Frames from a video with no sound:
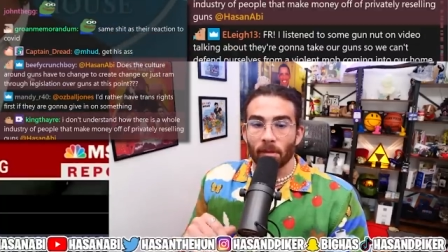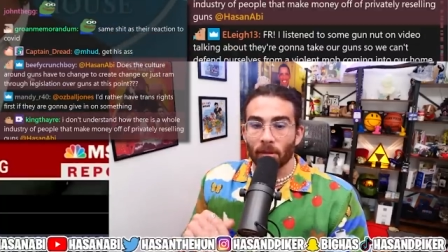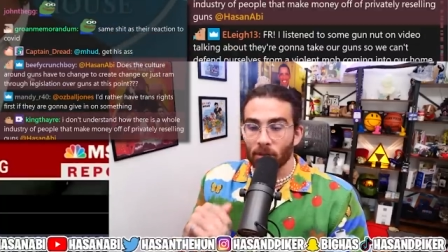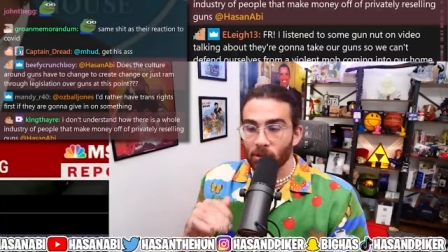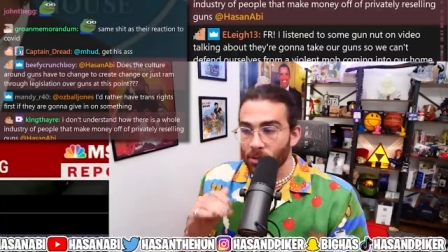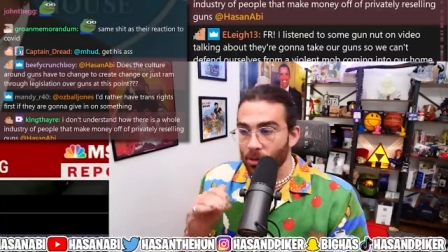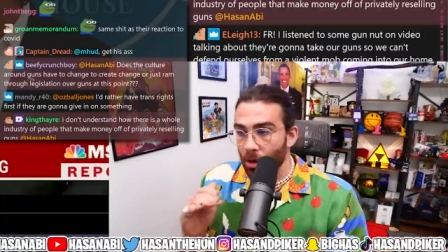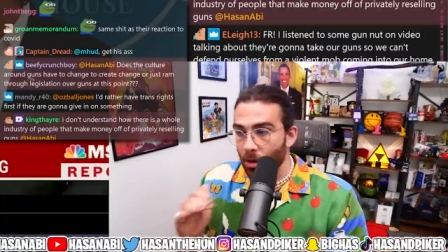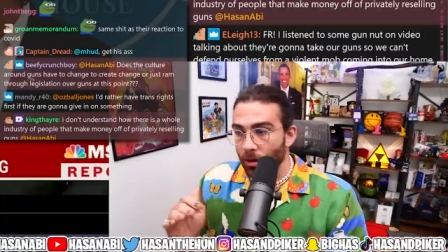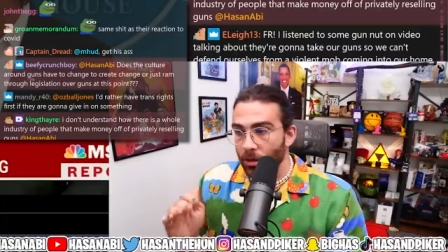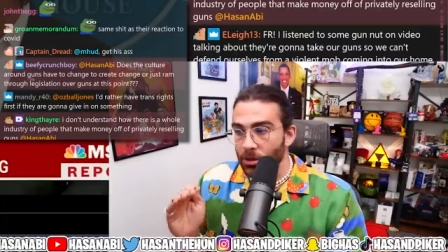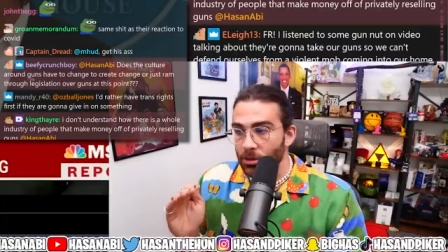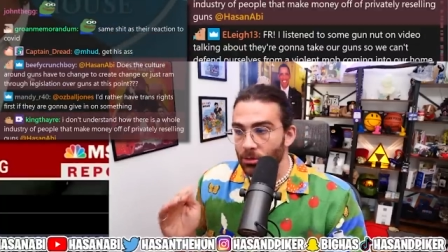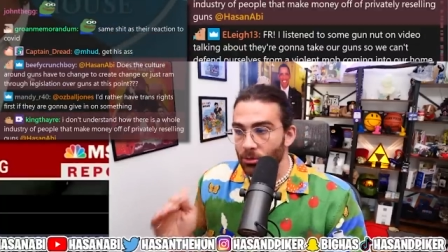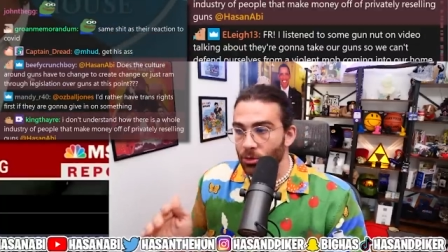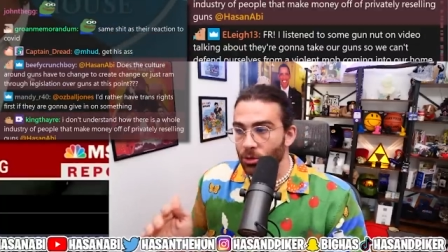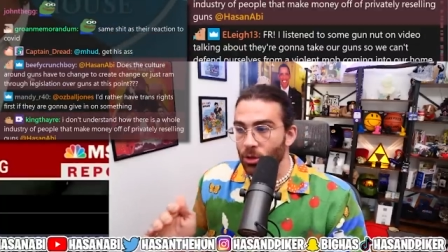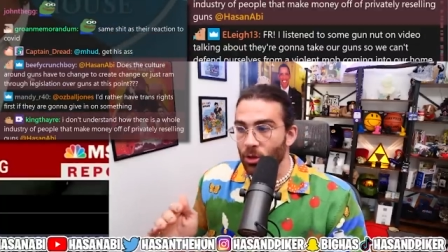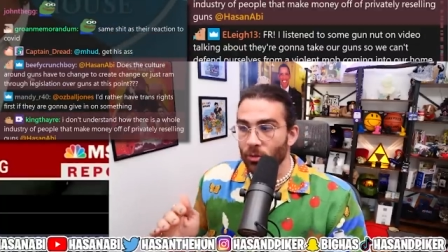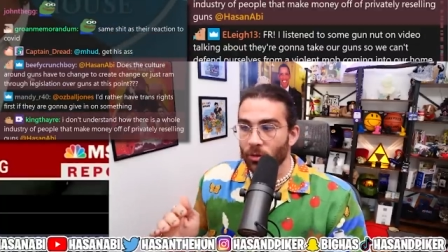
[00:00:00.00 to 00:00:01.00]
as long as
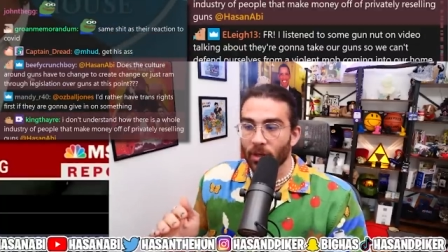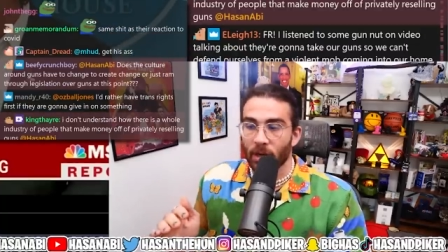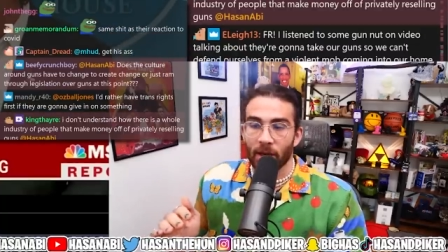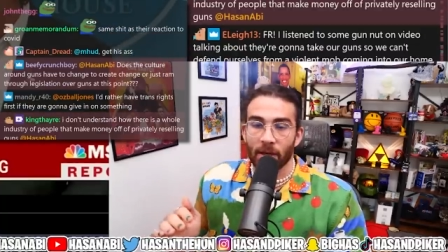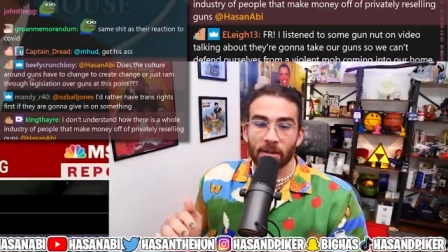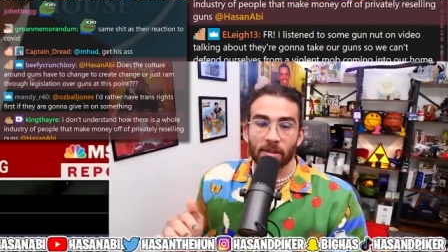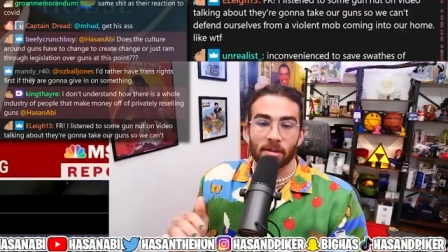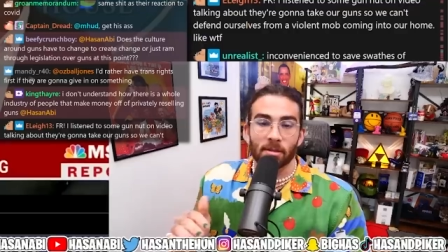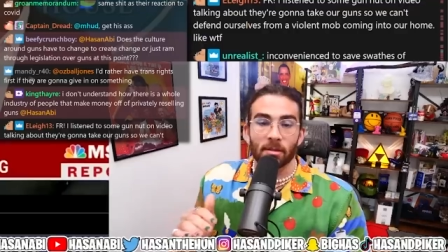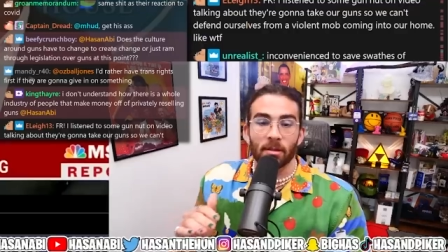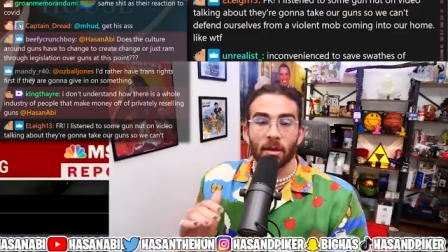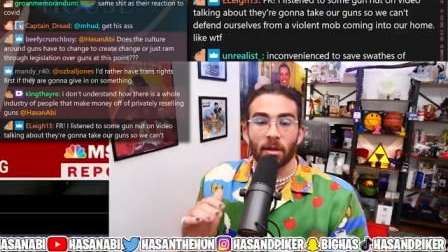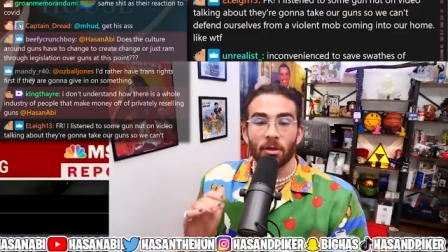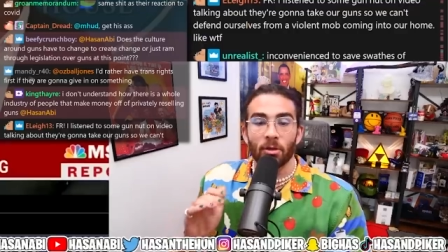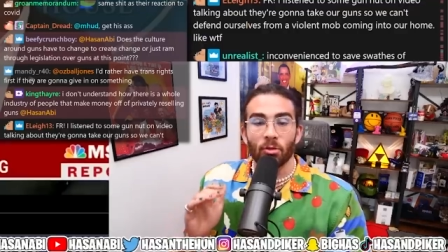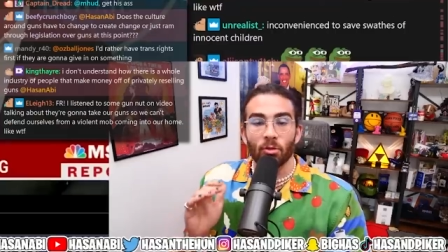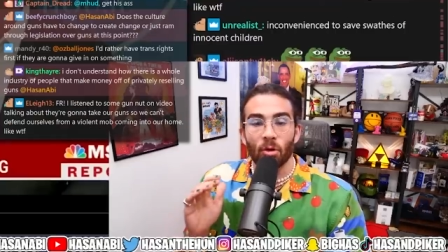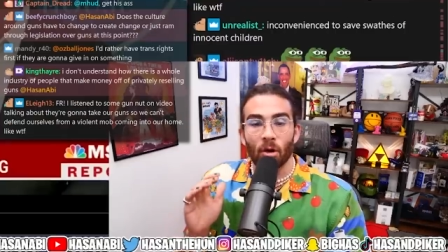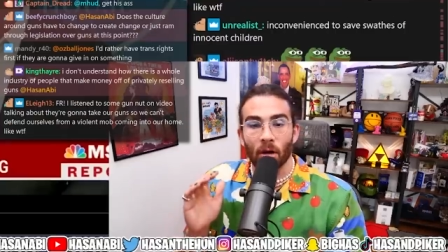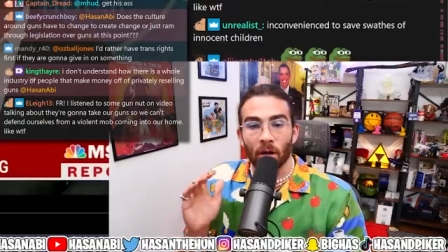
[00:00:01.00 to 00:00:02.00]
you showcase that
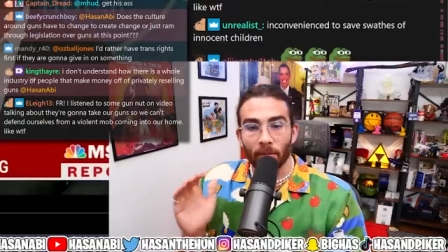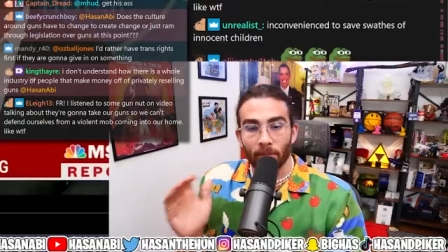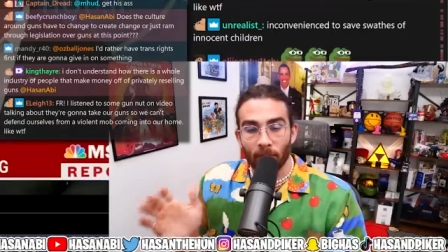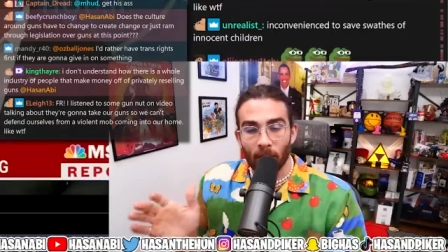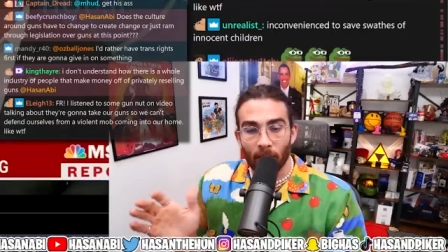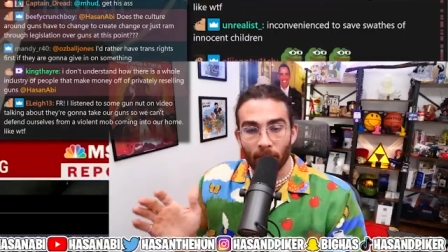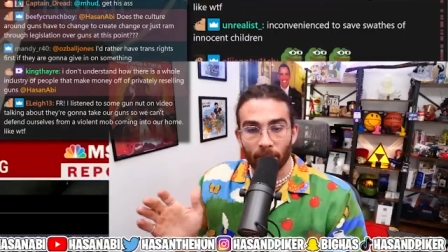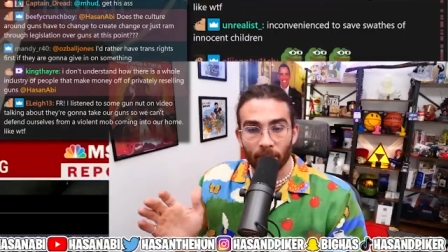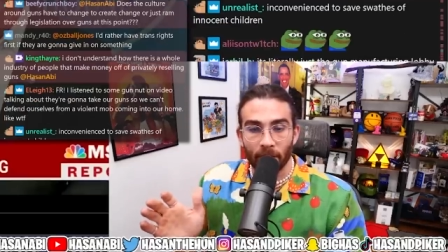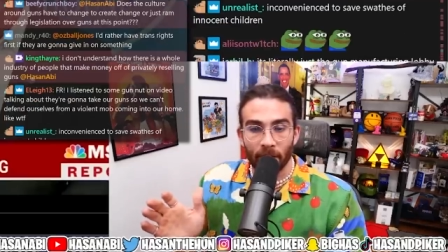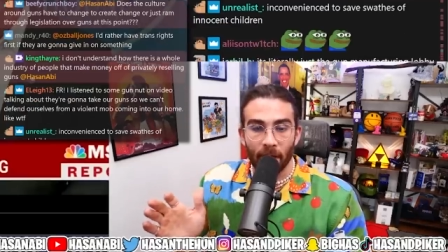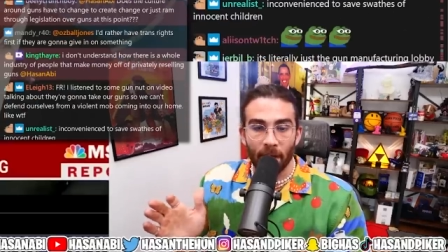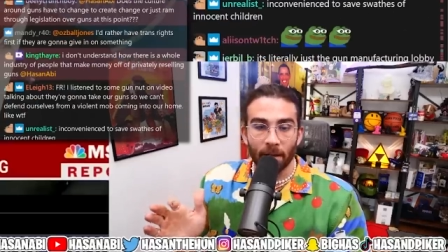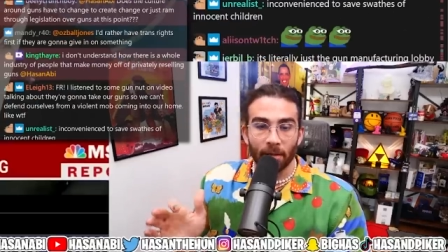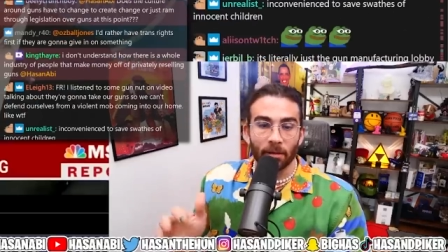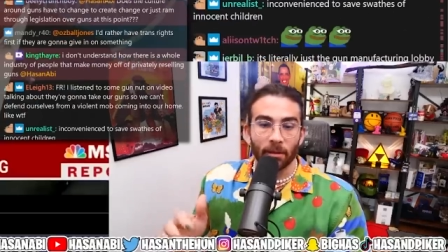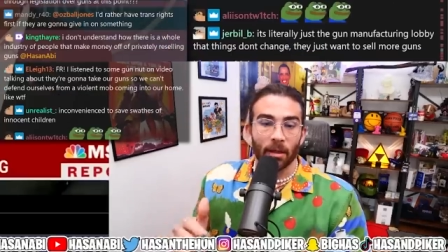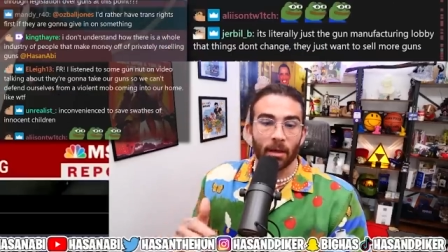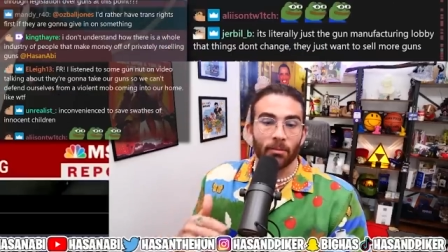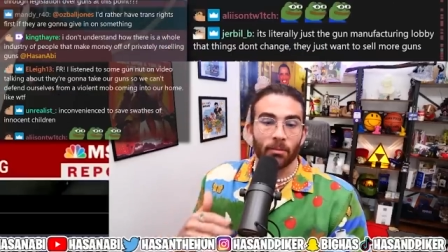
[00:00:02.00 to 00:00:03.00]
you know how to properly
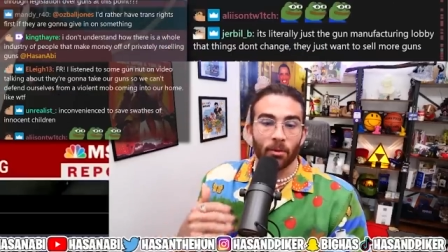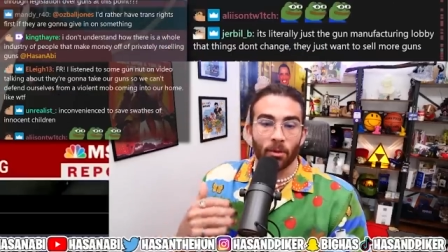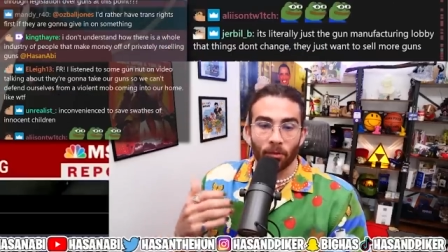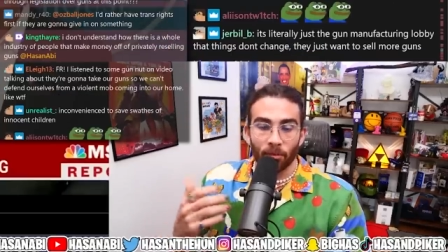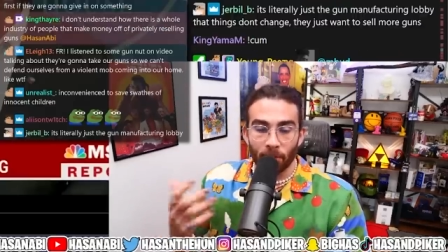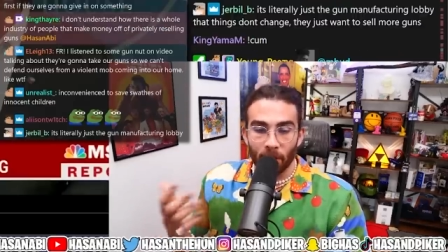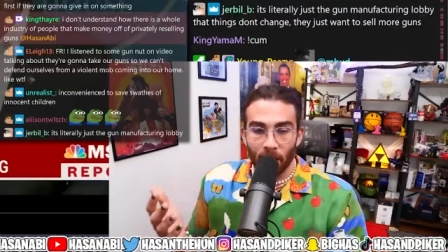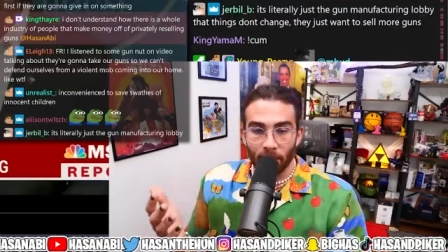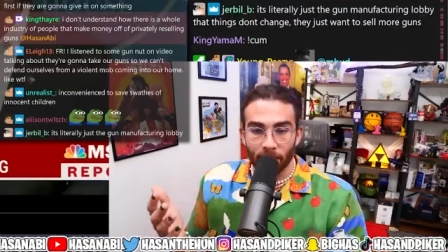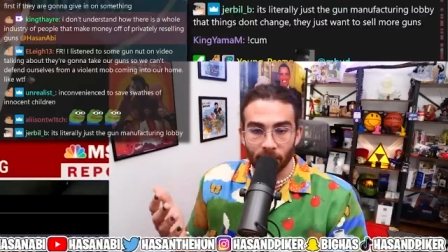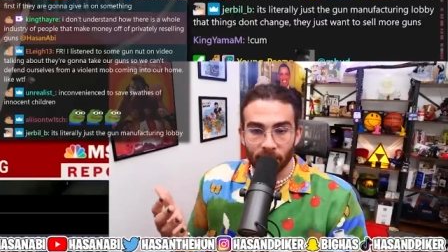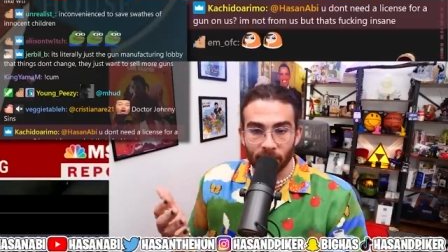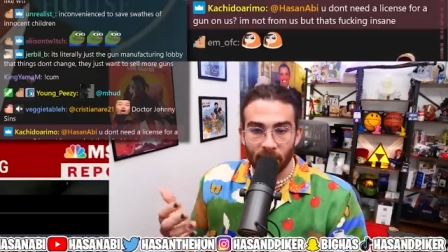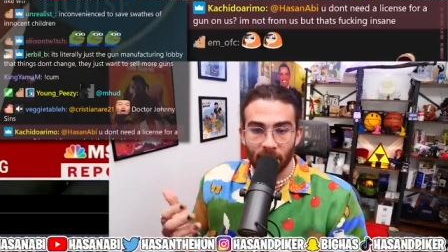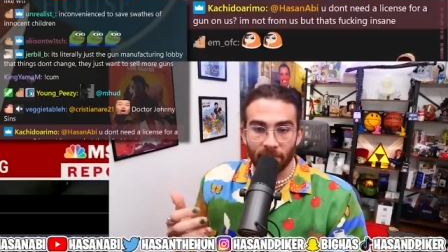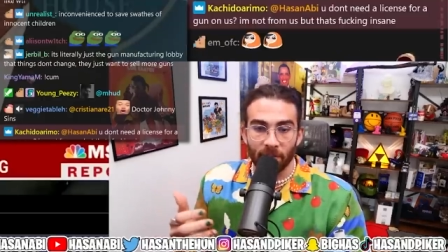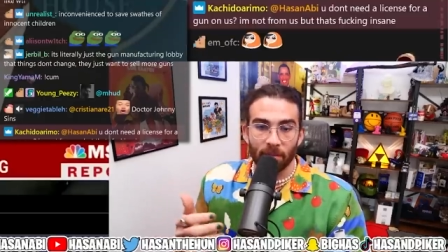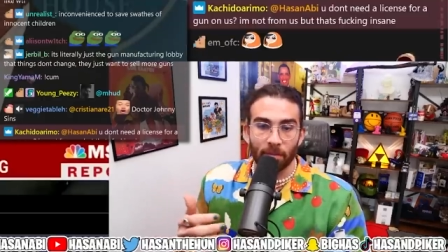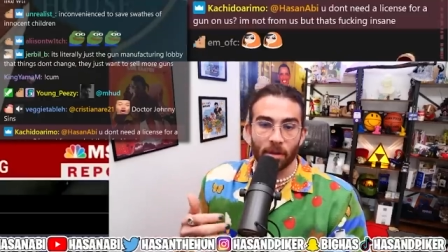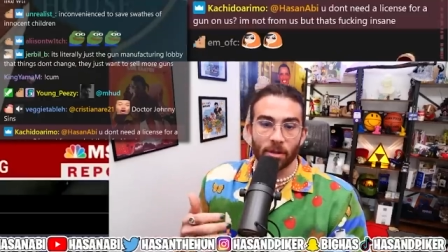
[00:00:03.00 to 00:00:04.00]
handle them, you have proper
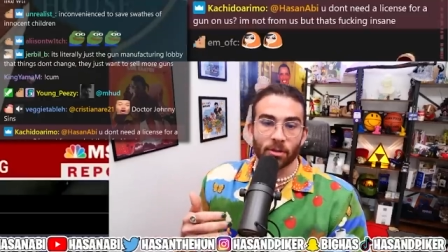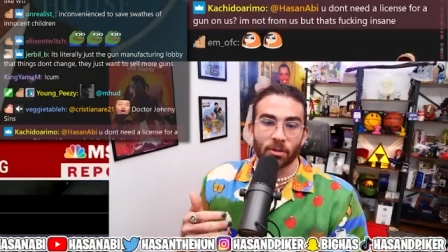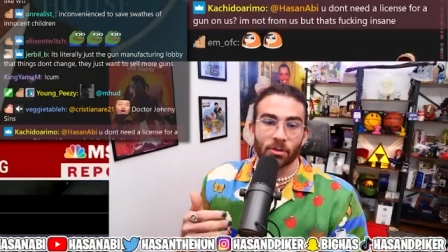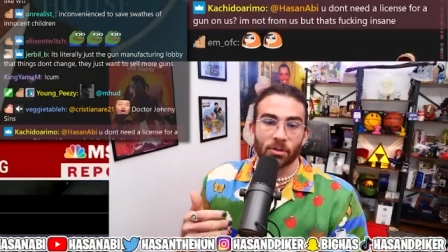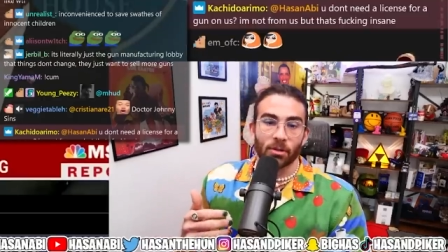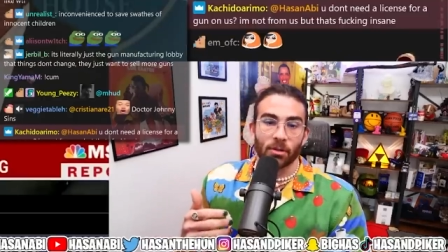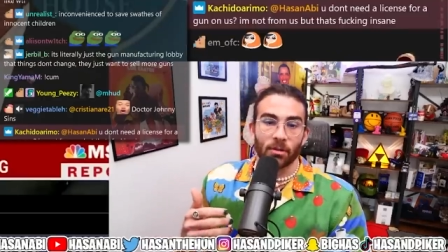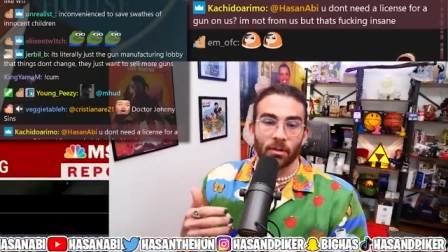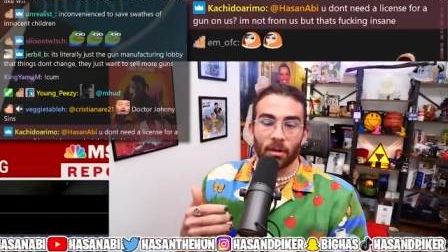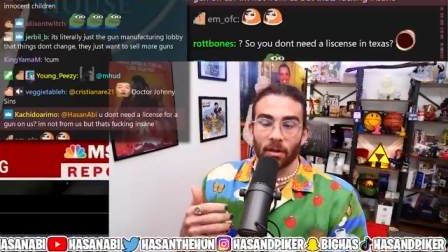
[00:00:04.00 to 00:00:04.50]
safety measures in,